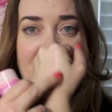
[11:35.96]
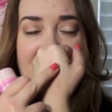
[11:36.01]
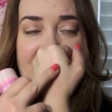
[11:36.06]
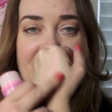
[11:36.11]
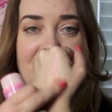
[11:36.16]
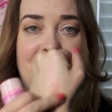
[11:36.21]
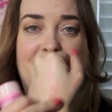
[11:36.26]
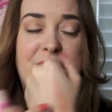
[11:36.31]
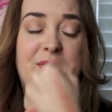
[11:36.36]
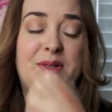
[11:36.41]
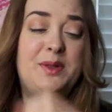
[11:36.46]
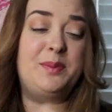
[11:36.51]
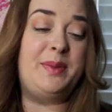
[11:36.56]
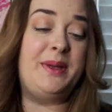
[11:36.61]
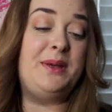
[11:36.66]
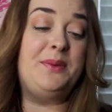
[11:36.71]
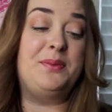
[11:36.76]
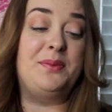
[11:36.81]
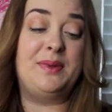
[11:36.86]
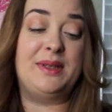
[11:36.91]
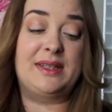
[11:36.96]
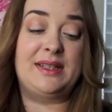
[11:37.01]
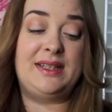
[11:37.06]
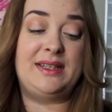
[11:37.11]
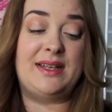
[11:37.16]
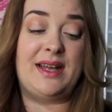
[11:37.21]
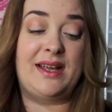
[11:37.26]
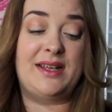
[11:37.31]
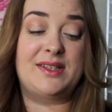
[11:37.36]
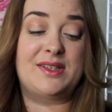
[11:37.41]
It will be really
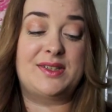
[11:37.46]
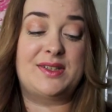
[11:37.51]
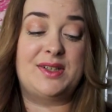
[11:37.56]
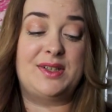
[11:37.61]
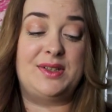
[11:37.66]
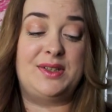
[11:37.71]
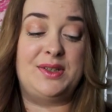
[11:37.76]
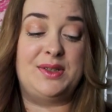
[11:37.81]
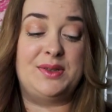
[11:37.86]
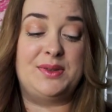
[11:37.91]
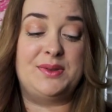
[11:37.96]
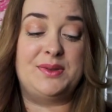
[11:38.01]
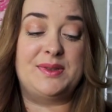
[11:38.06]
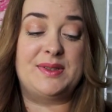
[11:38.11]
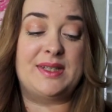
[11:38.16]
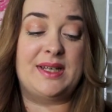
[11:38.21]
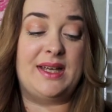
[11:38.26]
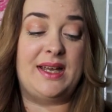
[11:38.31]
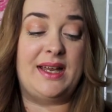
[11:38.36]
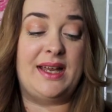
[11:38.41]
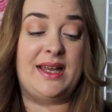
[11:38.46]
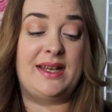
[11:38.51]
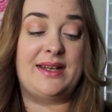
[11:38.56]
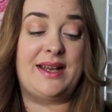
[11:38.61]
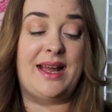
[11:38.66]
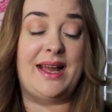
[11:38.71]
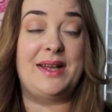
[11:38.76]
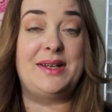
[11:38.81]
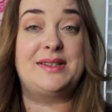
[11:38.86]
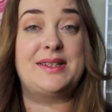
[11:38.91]
nice to use, and
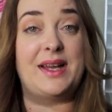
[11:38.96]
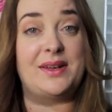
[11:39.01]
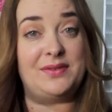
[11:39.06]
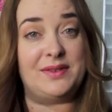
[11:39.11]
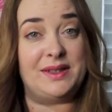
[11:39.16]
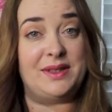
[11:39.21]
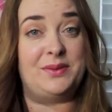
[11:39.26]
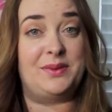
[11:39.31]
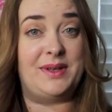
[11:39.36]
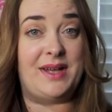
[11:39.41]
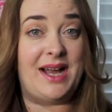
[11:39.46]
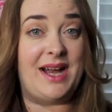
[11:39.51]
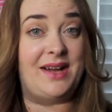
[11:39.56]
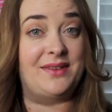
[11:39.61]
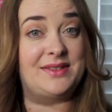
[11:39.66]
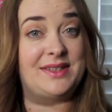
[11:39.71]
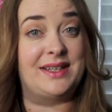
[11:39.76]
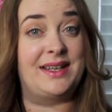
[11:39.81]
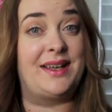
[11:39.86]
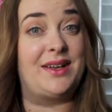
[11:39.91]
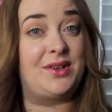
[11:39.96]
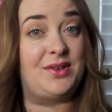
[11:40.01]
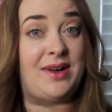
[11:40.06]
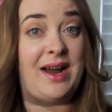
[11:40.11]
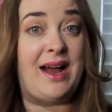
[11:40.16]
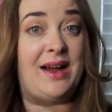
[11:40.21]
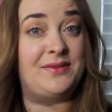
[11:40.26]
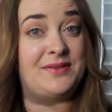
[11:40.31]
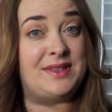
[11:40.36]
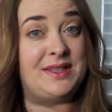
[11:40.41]
I definitely will have to get
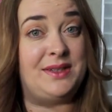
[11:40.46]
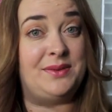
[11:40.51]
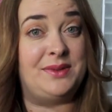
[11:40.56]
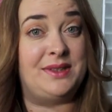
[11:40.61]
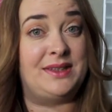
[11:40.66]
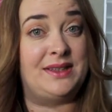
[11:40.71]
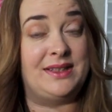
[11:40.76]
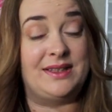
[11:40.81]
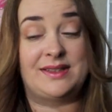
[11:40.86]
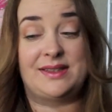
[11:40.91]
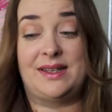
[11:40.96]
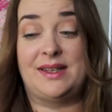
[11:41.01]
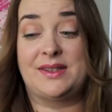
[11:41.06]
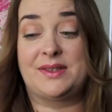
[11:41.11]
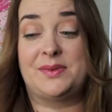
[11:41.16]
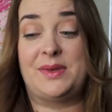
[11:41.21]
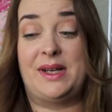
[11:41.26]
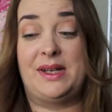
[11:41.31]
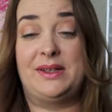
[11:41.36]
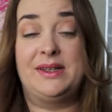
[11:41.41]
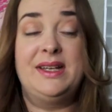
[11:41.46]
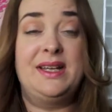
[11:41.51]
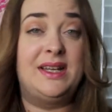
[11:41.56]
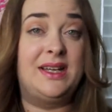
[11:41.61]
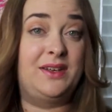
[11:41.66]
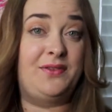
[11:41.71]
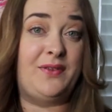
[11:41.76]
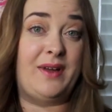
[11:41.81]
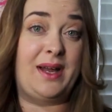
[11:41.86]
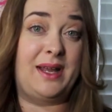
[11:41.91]
crafty with this as well
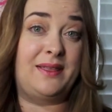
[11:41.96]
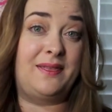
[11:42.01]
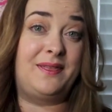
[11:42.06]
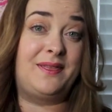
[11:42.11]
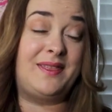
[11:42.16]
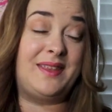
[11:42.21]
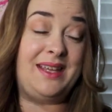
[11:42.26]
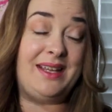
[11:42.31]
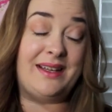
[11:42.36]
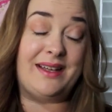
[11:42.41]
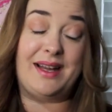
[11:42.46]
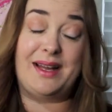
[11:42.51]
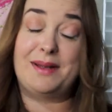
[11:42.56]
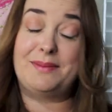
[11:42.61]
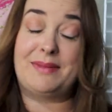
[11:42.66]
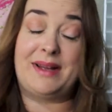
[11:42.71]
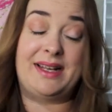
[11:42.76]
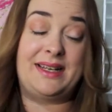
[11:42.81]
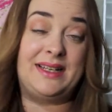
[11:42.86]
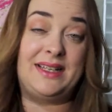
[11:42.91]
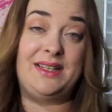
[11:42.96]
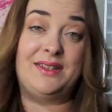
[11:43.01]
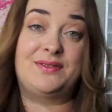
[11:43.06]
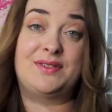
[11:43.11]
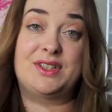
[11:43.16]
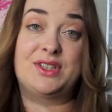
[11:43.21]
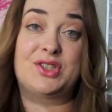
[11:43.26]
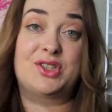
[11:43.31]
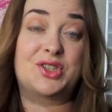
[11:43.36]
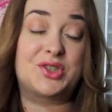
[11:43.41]
if I think I might
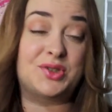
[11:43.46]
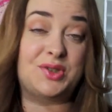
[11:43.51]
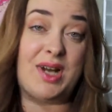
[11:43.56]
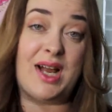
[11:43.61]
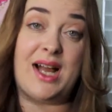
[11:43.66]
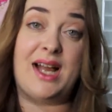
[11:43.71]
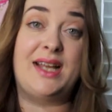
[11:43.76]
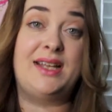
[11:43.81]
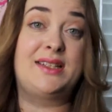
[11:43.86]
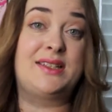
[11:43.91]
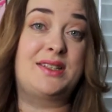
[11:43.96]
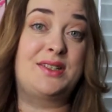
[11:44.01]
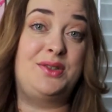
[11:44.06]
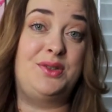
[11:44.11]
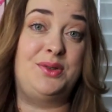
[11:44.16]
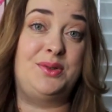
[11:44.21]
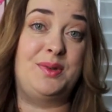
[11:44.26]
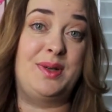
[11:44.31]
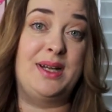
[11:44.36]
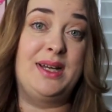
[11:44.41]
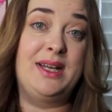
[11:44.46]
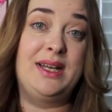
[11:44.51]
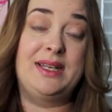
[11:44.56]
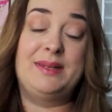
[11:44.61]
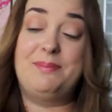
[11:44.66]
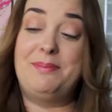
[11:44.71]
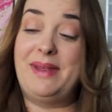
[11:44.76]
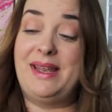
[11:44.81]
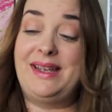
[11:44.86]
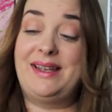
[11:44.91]
even try to
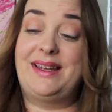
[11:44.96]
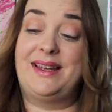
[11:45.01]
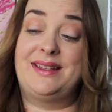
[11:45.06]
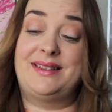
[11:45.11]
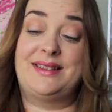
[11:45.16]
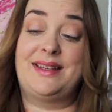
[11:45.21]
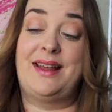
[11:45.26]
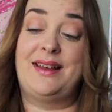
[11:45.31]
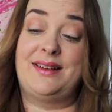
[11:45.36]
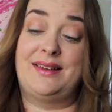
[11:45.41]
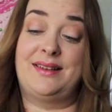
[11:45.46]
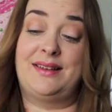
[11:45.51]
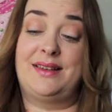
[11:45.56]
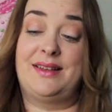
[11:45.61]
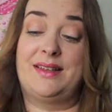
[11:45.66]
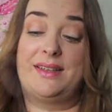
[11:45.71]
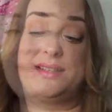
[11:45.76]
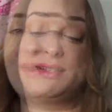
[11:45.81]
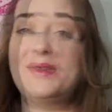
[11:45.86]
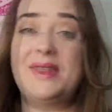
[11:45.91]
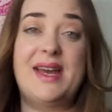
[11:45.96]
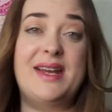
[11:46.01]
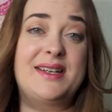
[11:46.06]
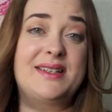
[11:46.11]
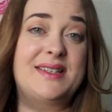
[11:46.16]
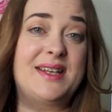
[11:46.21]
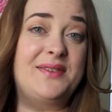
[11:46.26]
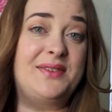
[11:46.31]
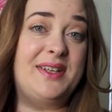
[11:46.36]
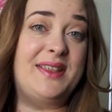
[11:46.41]
make a dent in this. So that
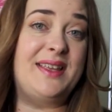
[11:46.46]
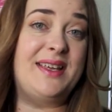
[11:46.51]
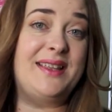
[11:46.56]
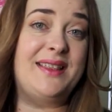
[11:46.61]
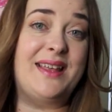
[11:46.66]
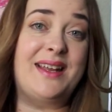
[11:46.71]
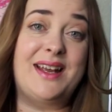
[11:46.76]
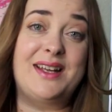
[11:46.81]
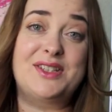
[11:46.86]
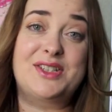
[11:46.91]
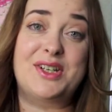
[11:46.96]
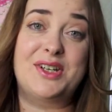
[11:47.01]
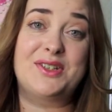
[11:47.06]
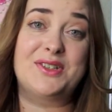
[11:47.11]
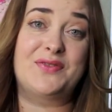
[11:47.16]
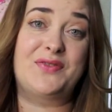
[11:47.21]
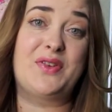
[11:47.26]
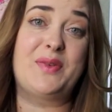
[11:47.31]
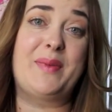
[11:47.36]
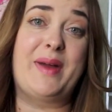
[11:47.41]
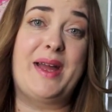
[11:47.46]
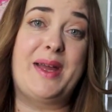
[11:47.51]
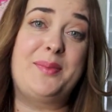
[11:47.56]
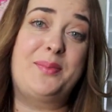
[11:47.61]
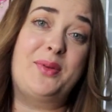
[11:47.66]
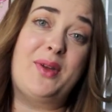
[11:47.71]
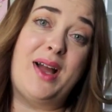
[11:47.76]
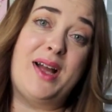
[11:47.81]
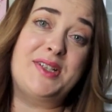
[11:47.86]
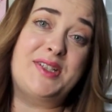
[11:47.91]
is everything that I chose for my
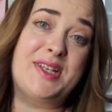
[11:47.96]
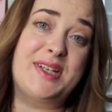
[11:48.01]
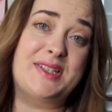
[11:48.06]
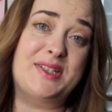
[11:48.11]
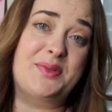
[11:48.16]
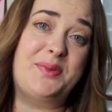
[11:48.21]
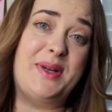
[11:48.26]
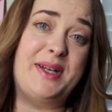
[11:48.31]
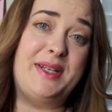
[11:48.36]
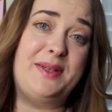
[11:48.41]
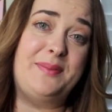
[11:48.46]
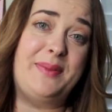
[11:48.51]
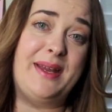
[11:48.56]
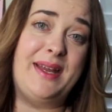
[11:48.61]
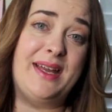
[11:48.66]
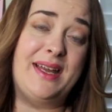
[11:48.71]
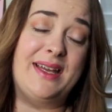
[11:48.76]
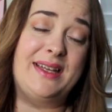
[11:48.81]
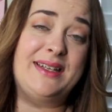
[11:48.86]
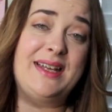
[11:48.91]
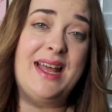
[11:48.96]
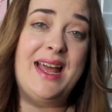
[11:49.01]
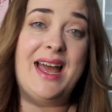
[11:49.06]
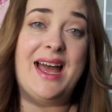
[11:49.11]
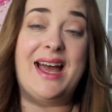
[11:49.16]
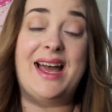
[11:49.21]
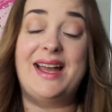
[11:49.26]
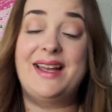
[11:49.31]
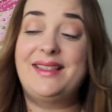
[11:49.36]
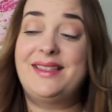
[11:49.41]
Project 20 Pan.
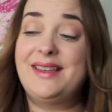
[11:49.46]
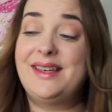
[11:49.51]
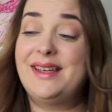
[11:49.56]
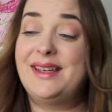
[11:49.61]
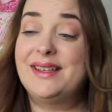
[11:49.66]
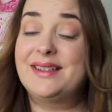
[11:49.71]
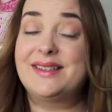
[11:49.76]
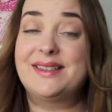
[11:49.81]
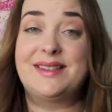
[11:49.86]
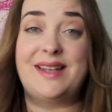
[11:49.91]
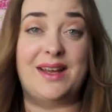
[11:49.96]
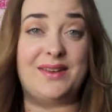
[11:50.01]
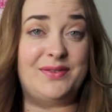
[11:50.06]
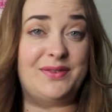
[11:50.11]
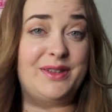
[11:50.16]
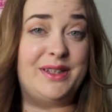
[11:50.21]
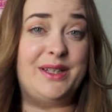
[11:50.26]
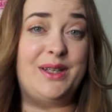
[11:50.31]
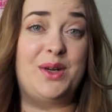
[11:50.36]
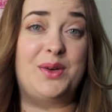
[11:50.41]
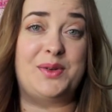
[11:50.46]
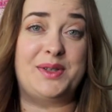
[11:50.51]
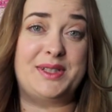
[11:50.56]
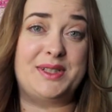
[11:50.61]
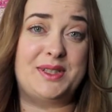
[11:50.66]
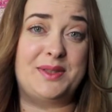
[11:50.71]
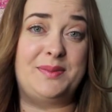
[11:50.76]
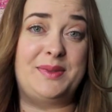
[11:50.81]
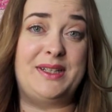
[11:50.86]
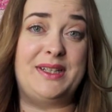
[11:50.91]
I think it's definitely going
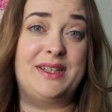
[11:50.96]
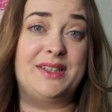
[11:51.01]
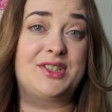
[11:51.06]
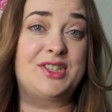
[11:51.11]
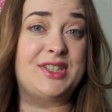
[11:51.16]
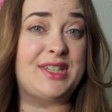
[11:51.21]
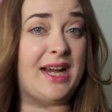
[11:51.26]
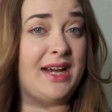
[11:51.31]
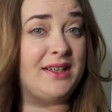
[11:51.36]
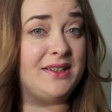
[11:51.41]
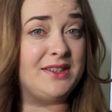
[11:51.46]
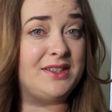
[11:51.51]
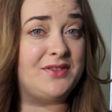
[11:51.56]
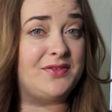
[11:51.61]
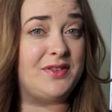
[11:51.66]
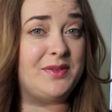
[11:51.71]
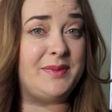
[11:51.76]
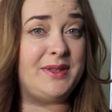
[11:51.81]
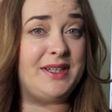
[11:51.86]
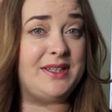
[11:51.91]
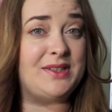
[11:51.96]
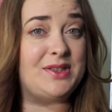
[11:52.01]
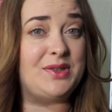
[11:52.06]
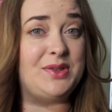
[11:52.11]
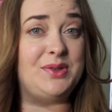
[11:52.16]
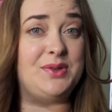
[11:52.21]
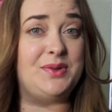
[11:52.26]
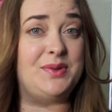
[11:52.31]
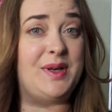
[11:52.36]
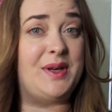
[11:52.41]
to be a challenge for me
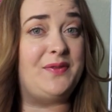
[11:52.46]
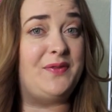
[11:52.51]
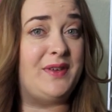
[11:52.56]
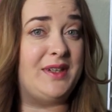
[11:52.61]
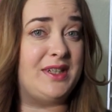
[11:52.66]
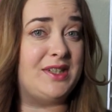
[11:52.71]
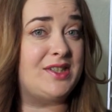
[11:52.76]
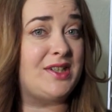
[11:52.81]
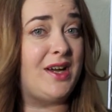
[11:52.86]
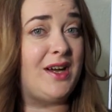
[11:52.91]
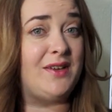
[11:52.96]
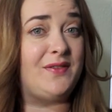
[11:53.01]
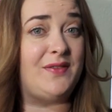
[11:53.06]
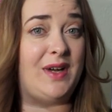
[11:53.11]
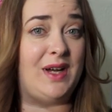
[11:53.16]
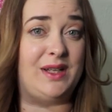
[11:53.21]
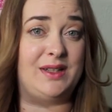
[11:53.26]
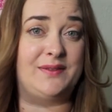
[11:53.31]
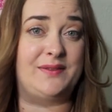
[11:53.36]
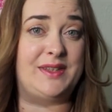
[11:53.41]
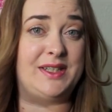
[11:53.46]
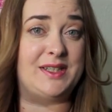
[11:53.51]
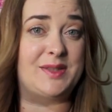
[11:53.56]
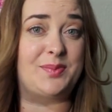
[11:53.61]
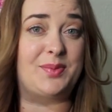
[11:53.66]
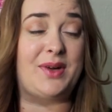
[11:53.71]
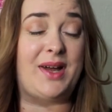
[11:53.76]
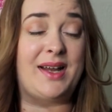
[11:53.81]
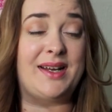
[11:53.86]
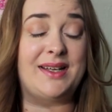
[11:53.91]
to finish off all of these
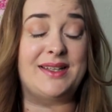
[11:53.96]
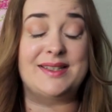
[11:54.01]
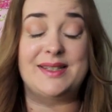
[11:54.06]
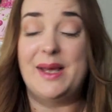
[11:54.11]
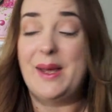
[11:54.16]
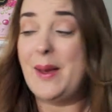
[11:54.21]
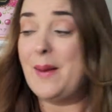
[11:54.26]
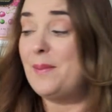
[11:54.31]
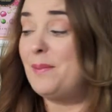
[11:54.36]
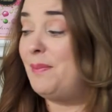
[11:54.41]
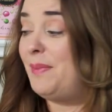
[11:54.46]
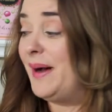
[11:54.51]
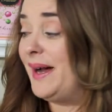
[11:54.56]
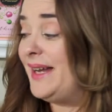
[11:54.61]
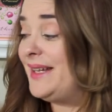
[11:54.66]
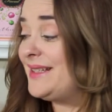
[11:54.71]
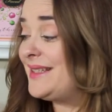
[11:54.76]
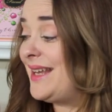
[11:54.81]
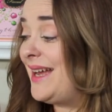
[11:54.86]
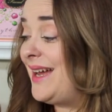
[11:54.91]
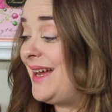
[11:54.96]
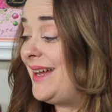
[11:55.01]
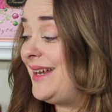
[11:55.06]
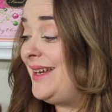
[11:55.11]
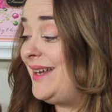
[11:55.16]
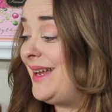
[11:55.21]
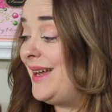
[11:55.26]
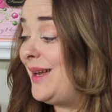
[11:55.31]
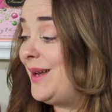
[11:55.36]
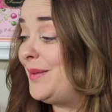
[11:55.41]
products, but
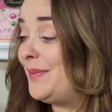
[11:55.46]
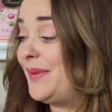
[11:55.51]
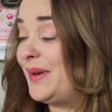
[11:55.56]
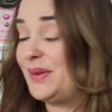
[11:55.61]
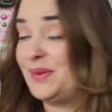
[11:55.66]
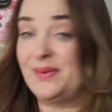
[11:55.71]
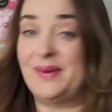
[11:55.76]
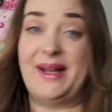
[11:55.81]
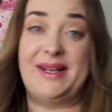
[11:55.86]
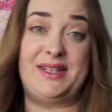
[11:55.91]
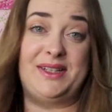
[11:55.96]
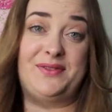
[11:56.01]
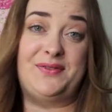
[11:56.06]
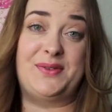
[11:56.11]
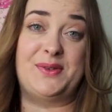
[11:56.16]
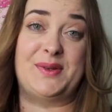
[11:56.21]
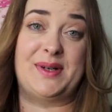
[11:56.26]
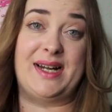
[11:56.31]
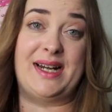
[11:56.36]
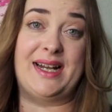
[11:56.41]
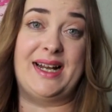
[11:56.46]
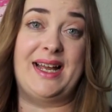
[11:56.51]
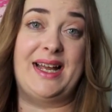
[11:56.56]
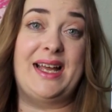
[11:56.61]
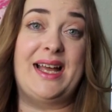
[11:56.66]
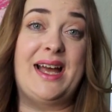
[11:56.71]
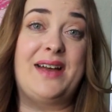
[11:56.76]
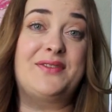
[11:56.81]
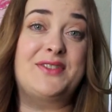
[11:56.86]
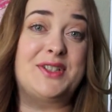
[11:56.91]
I am ready for it.
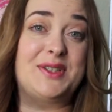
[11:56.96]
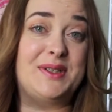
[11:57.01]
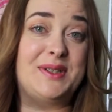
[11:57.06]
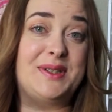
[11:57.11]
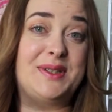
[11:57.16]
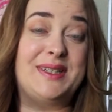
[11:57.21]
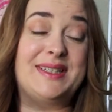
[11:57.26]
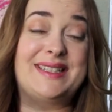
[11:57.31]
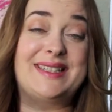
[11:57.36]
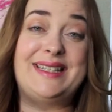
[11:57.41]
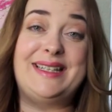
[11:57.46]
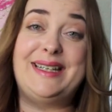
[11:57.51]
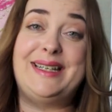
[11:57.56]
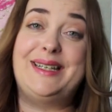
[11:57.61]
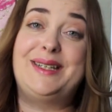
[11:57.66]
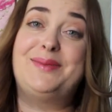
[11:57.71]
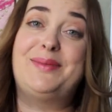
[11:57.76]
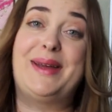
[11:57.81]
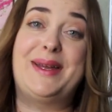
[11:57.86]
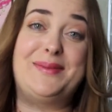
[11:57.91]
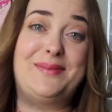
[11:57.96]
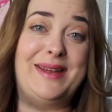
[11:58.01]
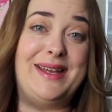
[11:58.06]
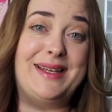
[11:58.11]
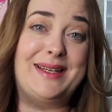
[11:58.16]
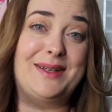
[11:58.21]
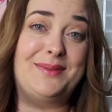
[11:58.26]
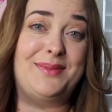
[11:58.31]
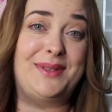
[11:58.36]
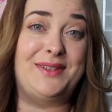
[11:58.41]
After seeing my
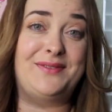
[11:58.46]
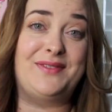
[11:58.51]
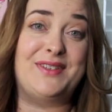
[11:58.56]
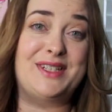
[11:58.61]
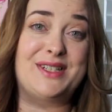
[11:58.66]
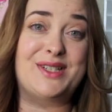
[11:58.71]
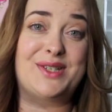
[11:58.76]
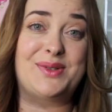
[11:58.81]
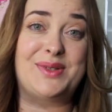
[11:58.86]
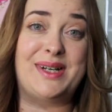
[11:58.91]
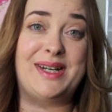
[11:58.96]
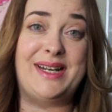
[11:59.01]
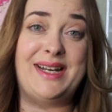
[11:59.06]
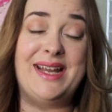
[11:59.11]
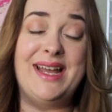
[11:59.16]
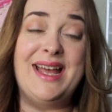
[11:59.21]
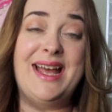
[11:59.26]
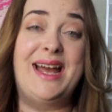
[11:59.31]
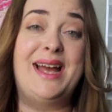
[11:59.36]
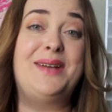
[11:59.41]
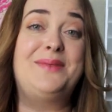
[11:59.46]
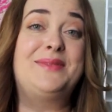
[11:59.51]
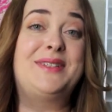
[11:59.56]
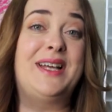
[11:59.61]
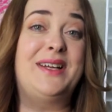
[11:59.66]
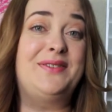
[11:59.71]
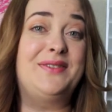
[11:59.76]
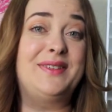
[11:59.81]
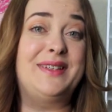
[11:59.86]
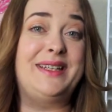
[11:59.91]
makeup inventory, I'm
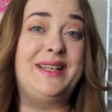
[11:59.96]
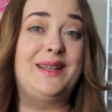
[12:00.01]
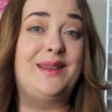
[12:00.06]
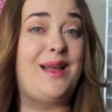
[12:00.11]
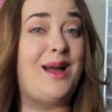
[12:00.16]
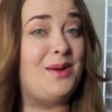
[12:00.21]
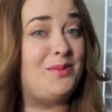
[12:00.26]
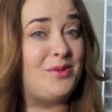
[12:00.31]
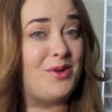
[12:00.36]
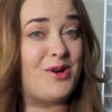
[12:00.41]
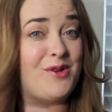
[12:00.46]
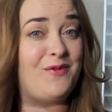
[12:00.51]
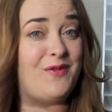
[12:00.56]
definitely a lot more